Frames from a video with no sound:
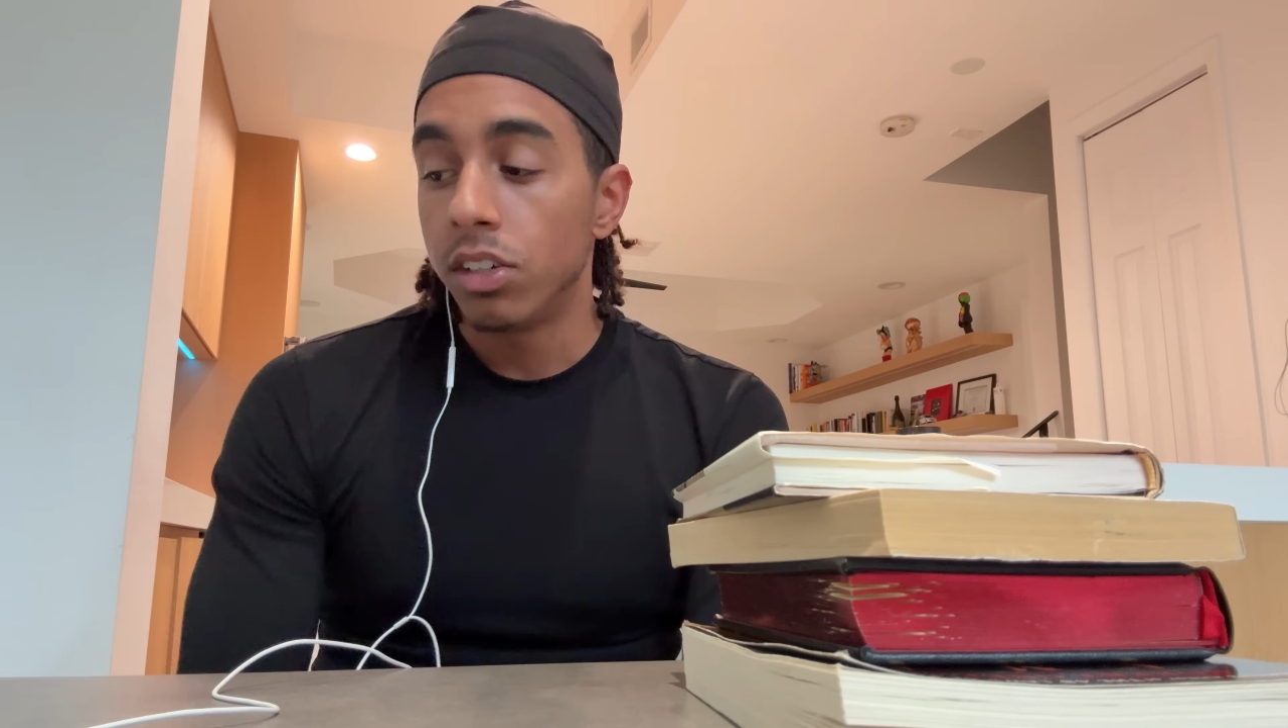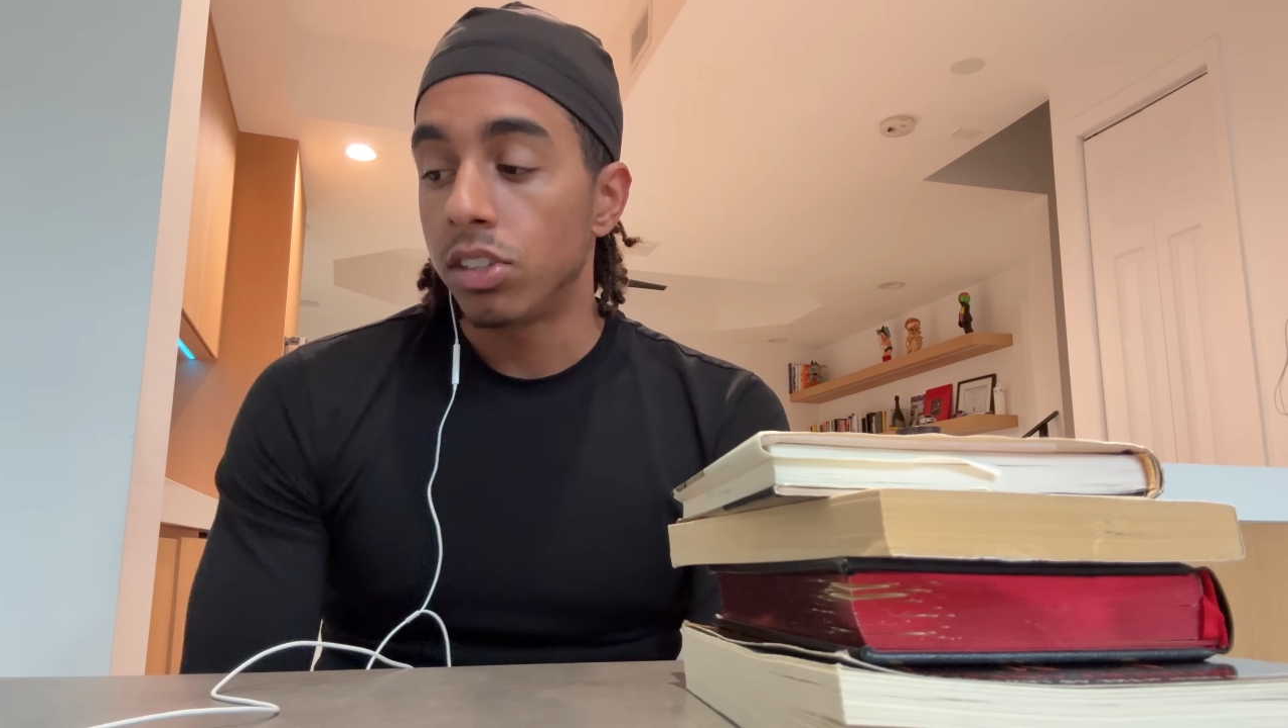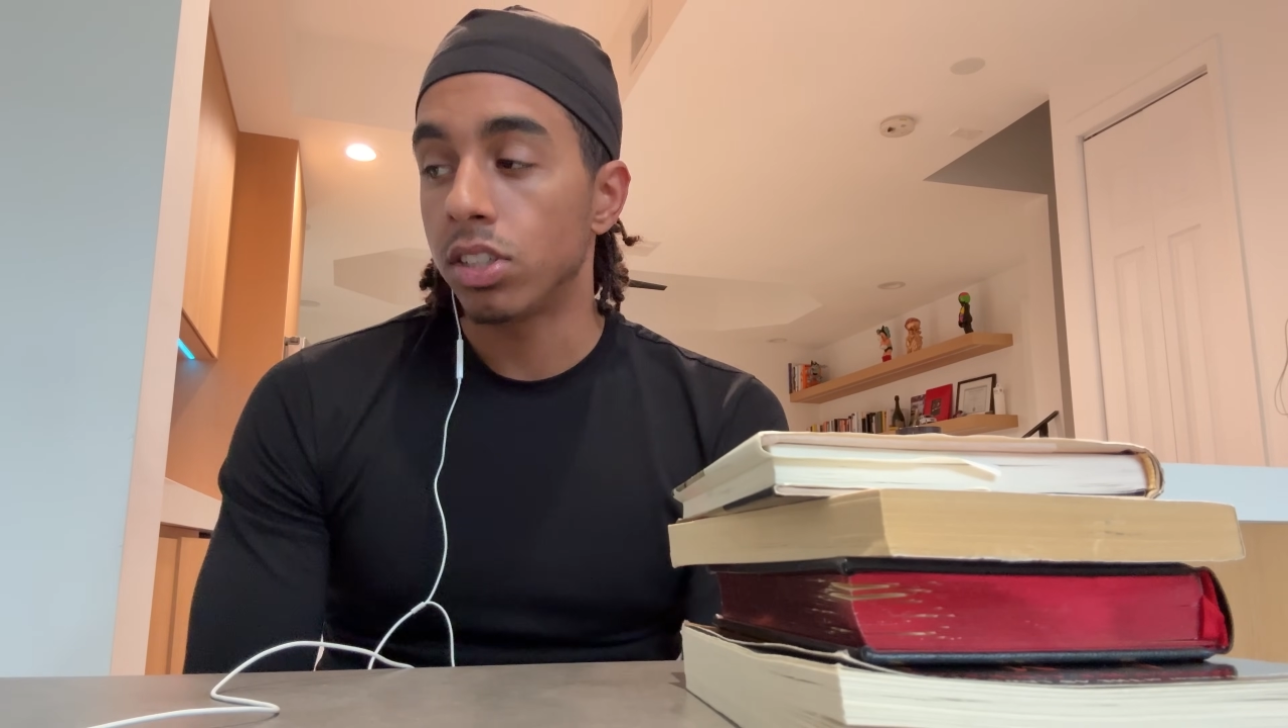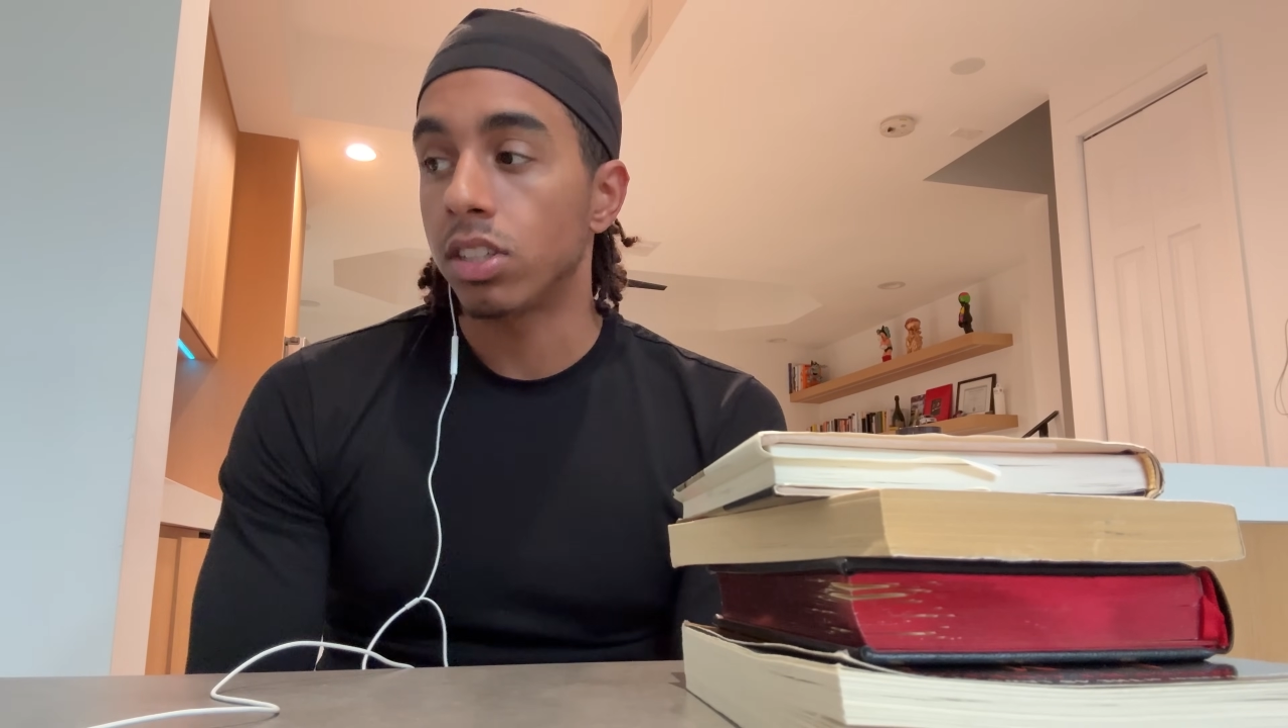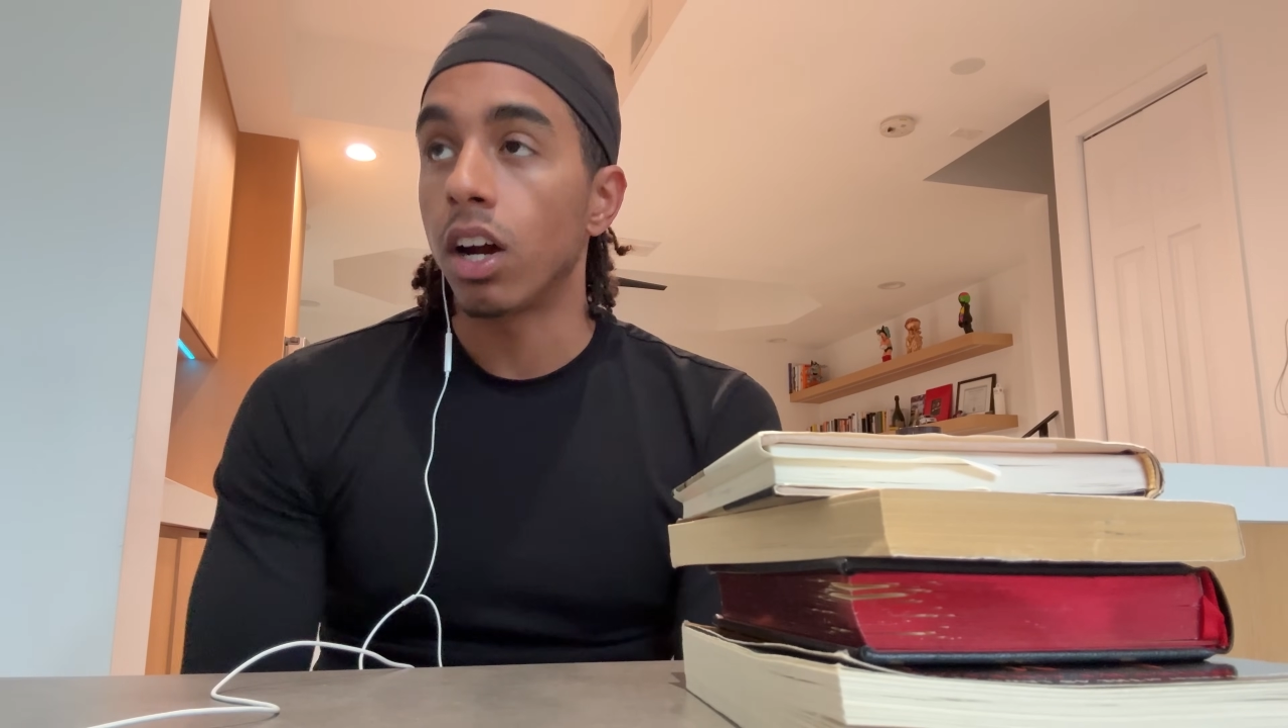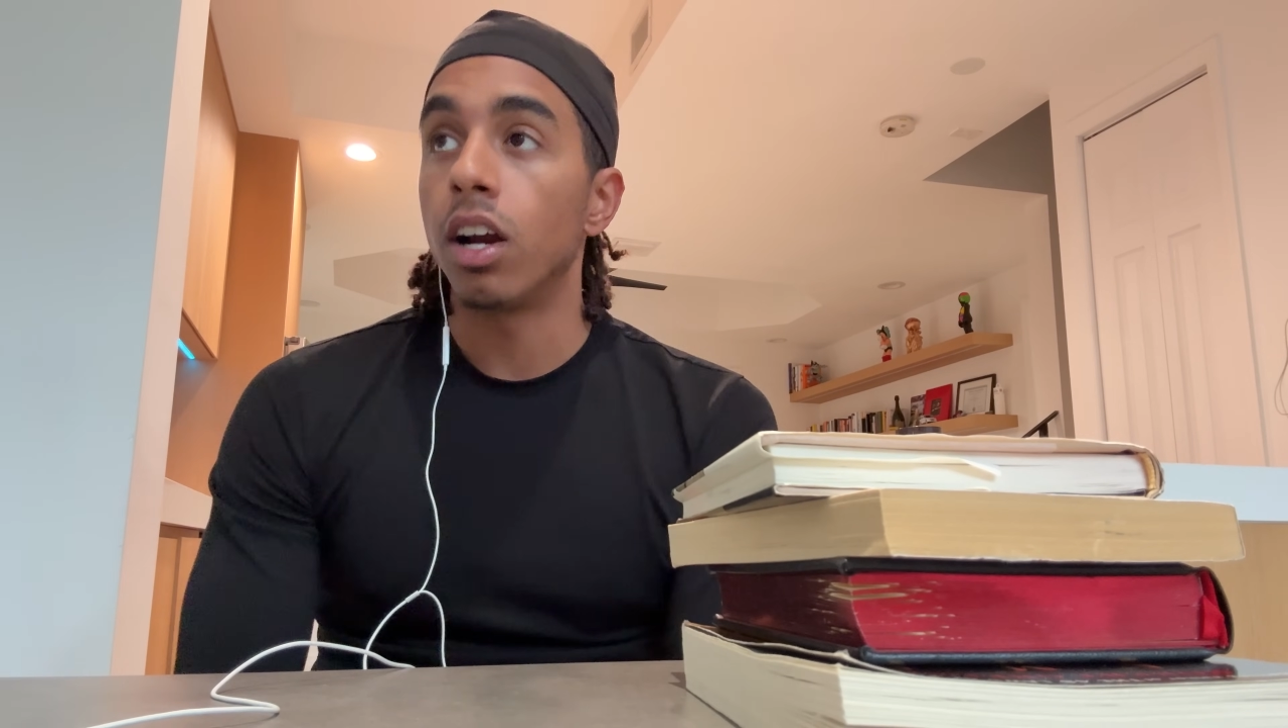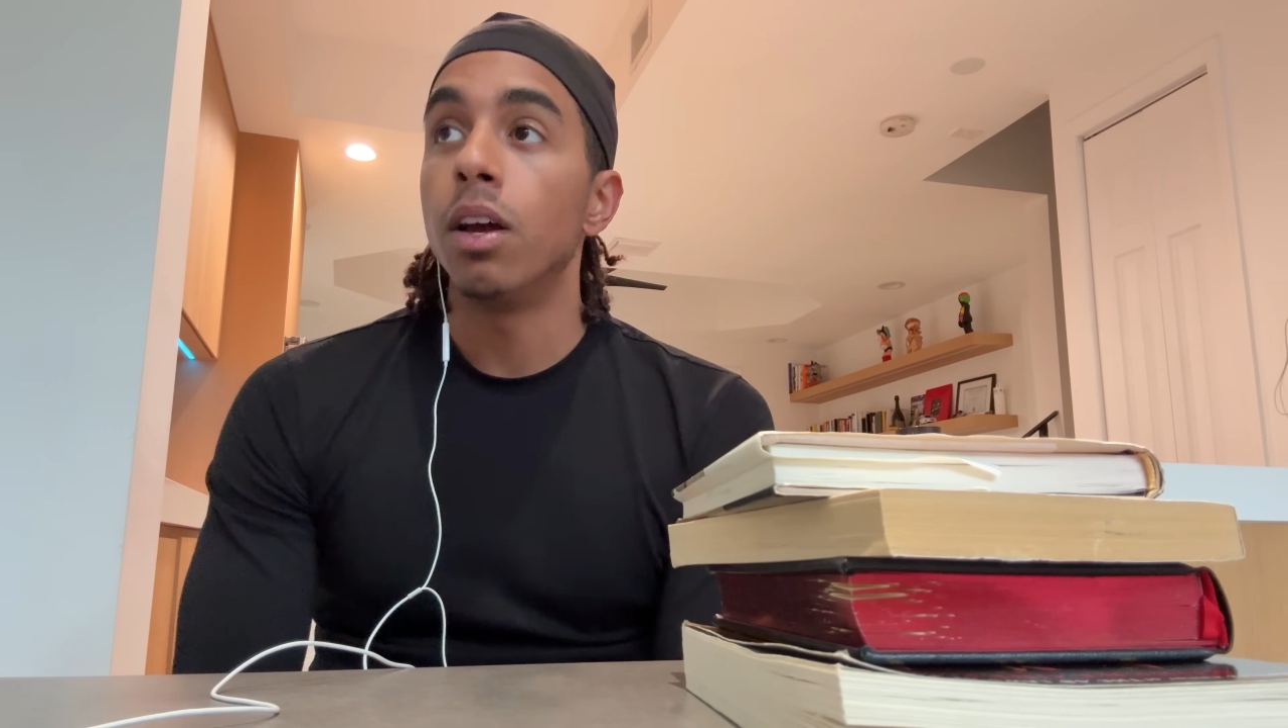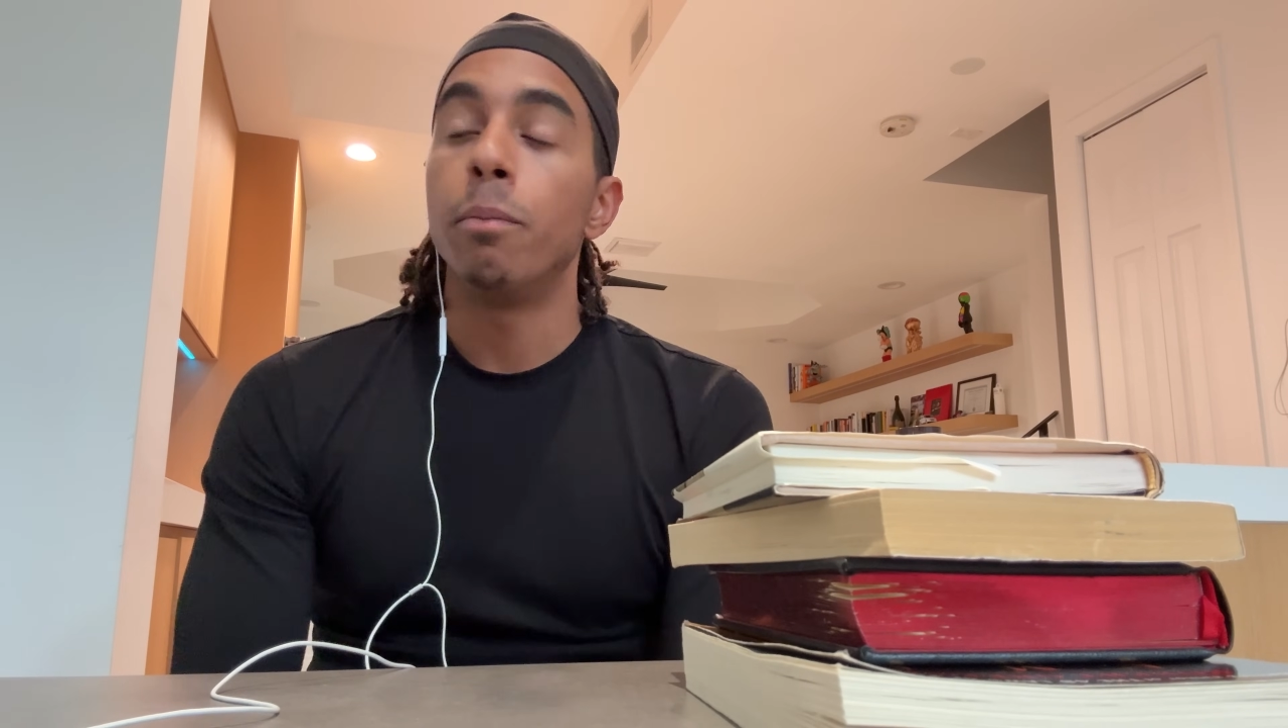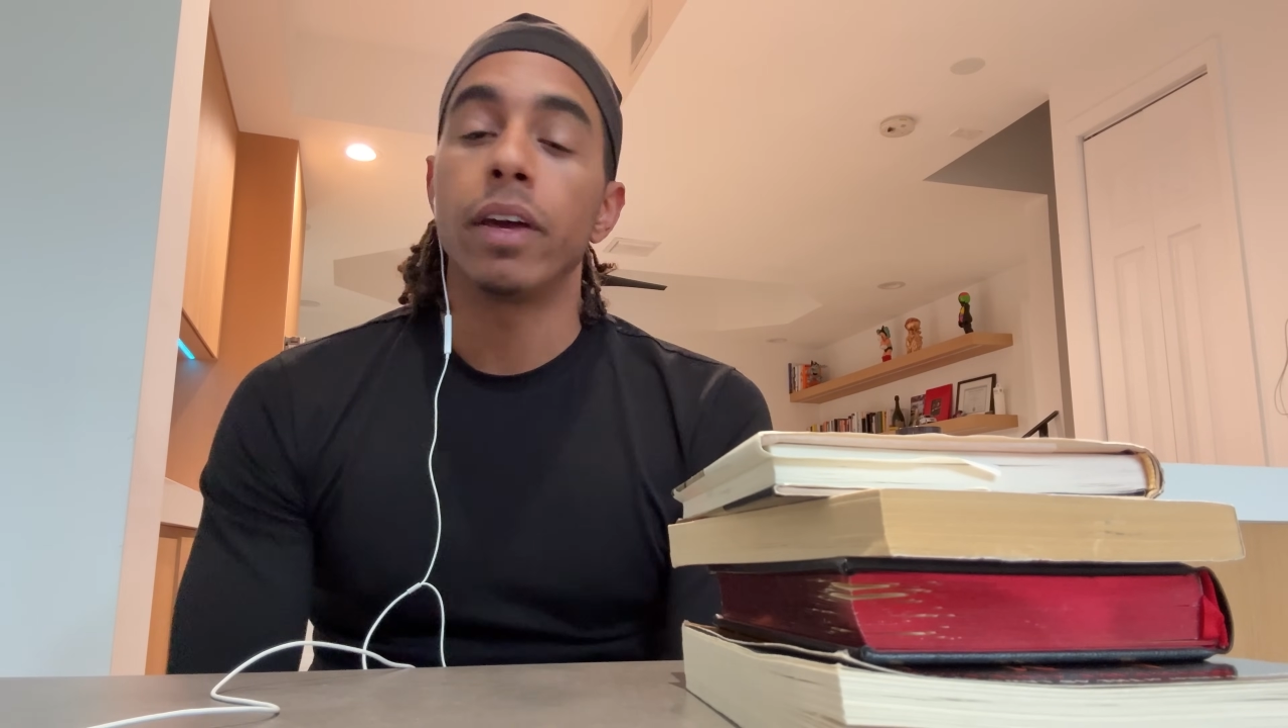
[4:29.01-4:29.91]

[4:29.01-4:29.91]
to start